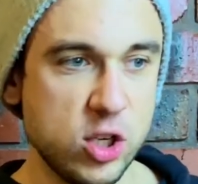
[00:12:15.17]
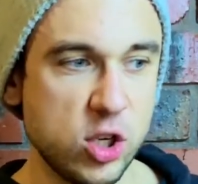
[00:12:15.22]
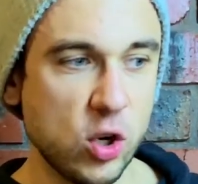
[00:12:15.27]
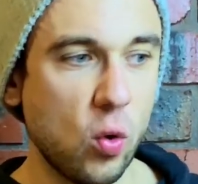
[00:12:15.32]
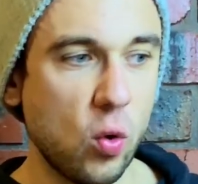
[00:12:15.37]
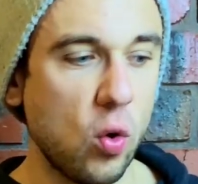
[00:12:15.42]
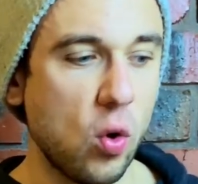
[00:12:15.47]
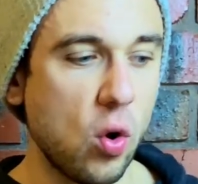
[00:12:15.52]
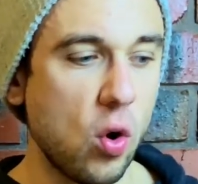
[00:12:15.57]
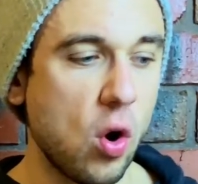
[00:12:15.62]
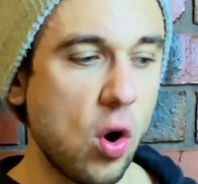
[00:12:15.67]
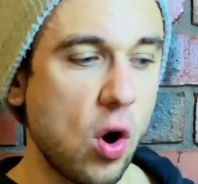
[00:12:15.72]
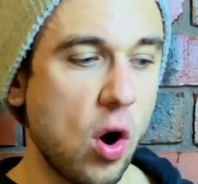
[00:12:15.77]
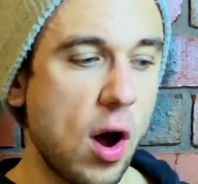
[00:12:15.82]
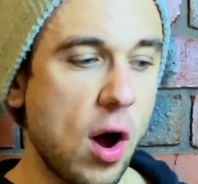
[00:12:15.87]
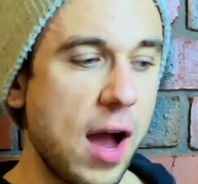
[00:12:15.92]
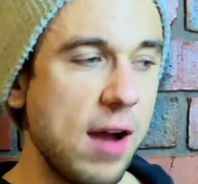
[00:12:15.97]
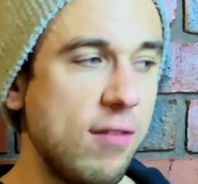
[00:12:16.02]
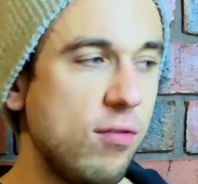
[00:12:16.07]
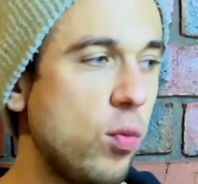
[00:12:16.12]
or
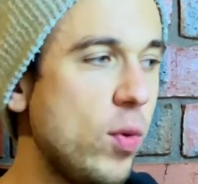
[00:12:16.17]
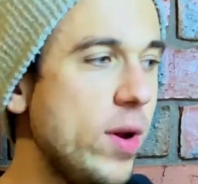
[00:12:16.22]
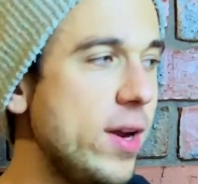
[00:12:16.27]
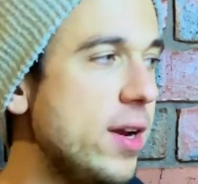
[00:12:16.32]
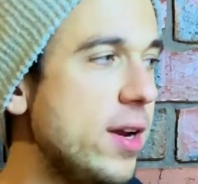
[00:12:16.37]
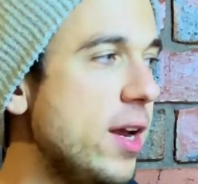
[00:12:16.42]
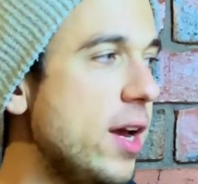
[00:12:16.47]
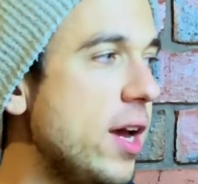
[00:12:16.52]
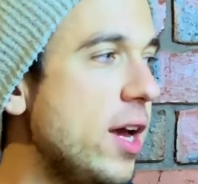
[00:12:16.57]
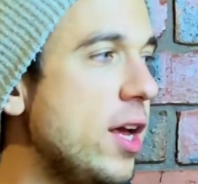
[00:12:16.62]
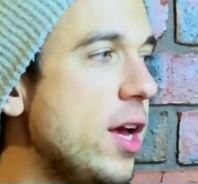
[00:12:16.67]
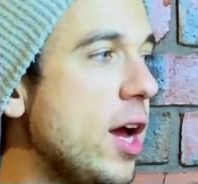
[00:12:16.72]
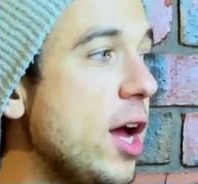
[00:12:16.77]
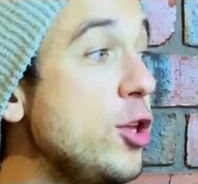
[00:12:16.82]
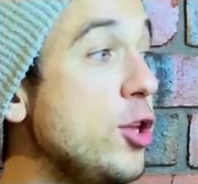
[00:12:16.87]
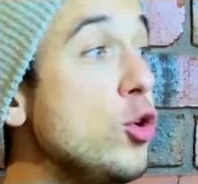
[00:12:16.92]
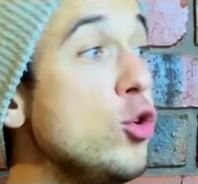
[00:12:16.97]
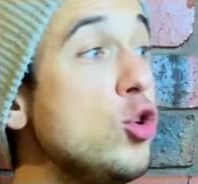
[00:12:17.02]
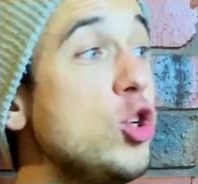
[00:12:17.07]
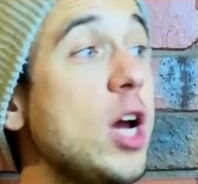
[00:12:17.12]
I've written a new
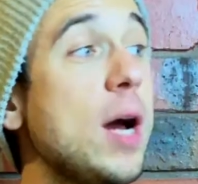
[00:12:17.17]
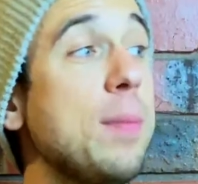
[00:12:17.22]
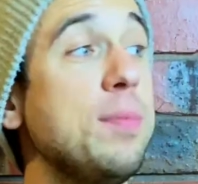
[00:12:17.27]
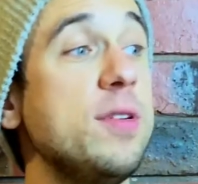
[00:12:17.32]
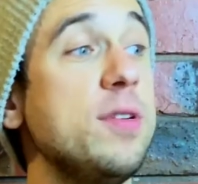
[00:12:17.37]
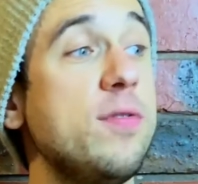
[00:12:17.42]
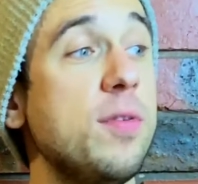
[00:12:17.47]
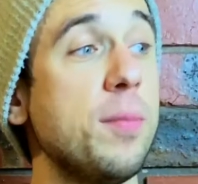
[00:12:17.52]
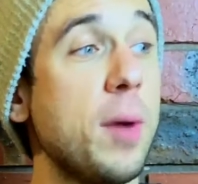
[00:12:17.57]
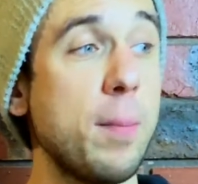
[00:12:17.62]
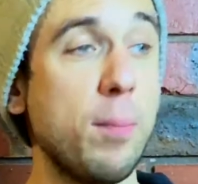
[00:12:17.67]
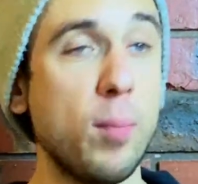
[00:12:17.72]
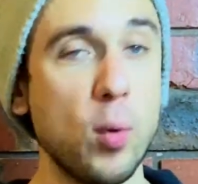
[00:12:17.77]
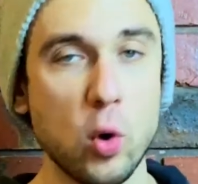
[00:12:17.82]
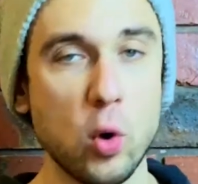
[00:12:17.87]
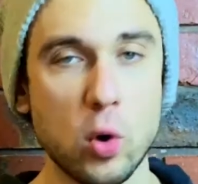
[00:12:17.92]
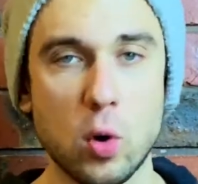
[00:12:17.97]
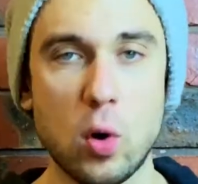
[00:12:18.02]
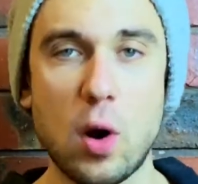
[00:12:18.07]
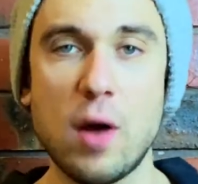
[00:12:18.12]
chapter for my book,
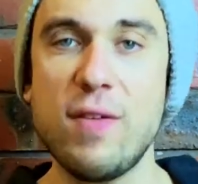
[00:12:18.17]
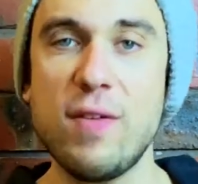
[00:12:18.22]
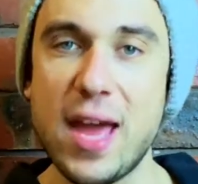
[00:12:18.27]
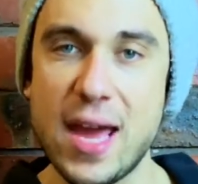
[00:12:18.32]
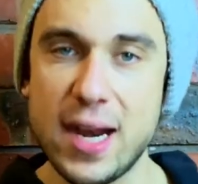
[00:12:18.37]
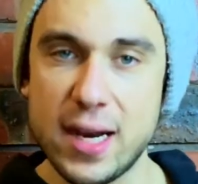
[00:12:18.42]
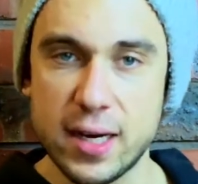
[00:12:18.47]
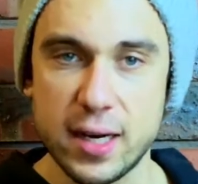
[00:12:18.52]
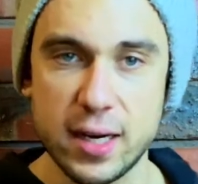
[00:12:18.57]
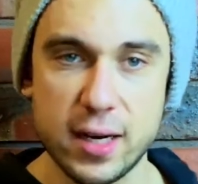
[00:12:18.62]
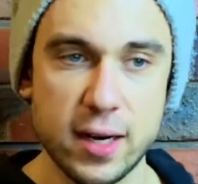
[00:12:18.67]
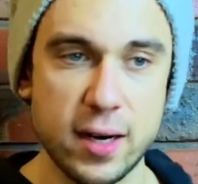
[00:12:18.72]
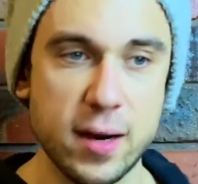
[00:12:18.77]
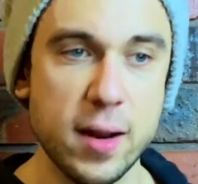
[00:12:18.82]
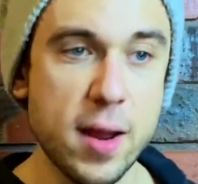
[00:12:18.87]
or I've edited it.